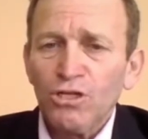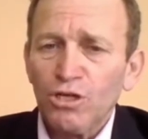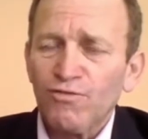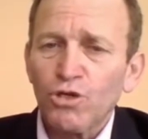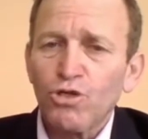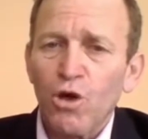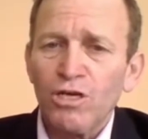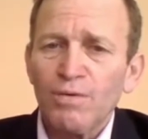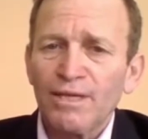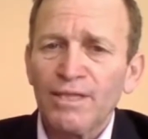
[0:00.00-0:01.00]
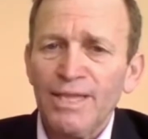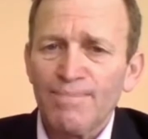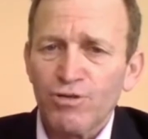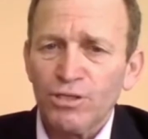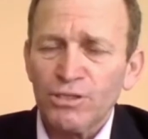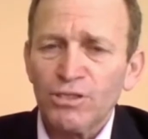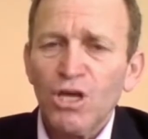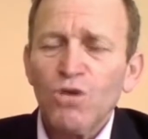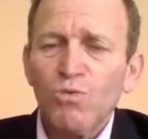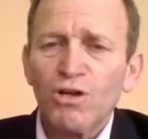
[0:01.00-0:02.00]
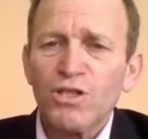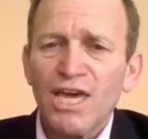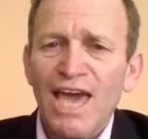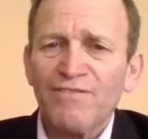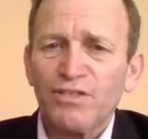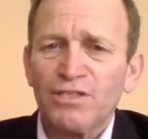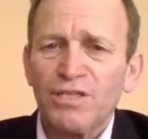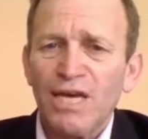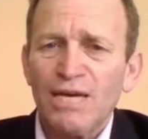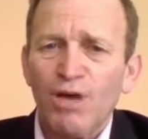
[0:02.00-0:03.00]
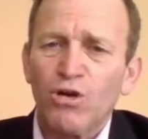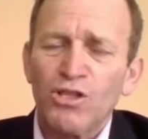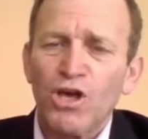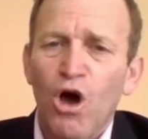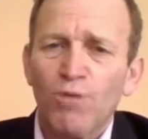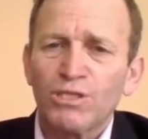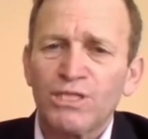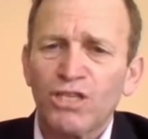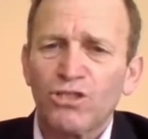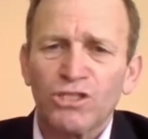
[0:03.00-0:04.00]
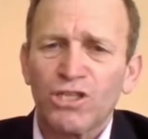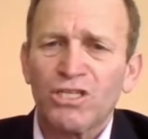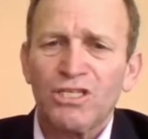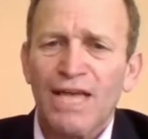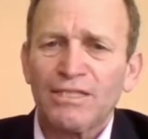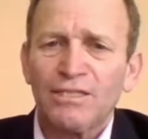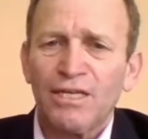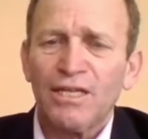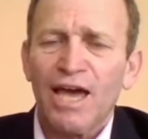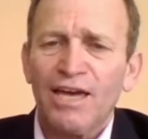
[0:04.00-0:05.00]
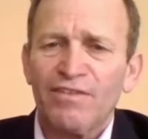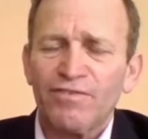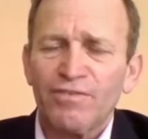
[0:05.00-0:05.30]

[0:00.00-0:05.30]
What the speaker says: So if we're talking about liberals, what do they have to say about all the homosexuals that could not stay alive?